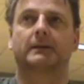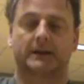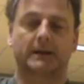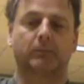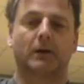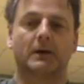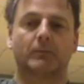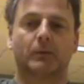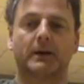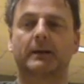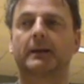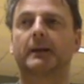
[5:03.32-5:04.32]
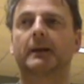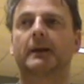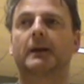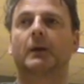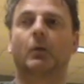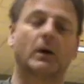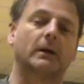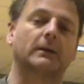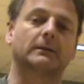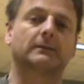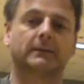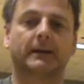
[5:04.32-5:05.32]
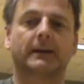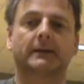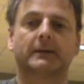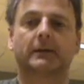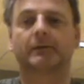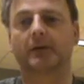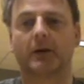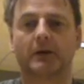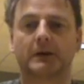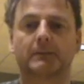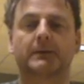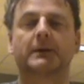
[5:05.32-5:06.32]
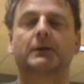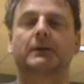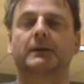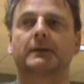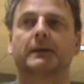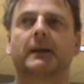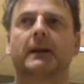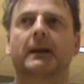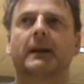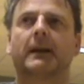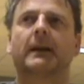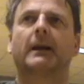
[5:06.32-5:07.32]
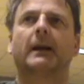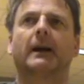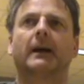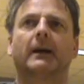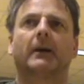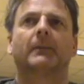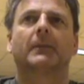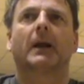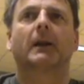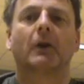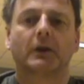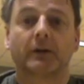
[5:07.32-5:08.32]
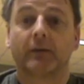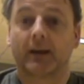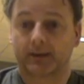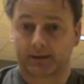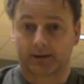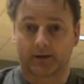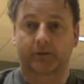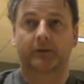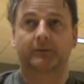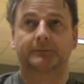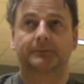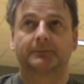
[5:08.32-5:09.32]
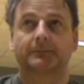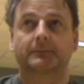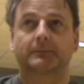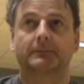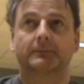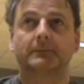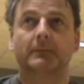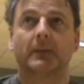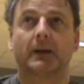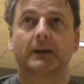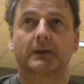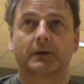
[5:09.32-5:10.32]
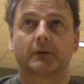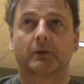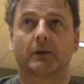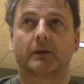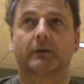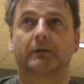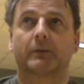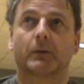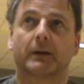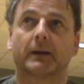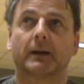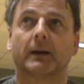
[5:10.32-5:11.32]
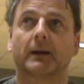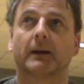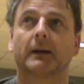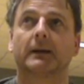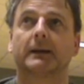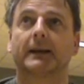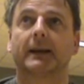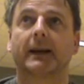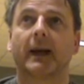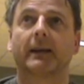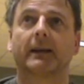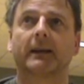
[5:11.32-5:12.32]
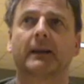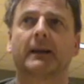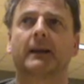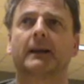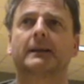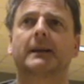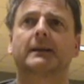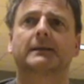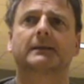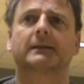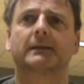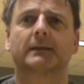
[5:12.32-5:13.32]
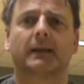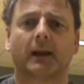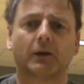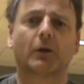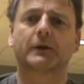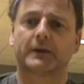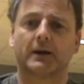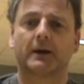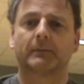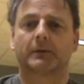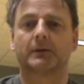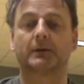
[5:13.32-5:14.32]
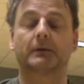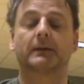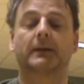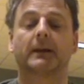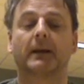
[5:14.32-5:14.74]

deep lung breathing, while in sort of various positions. A lot of that stuff in Scroth, from what I can gather, takes a lot of time to do.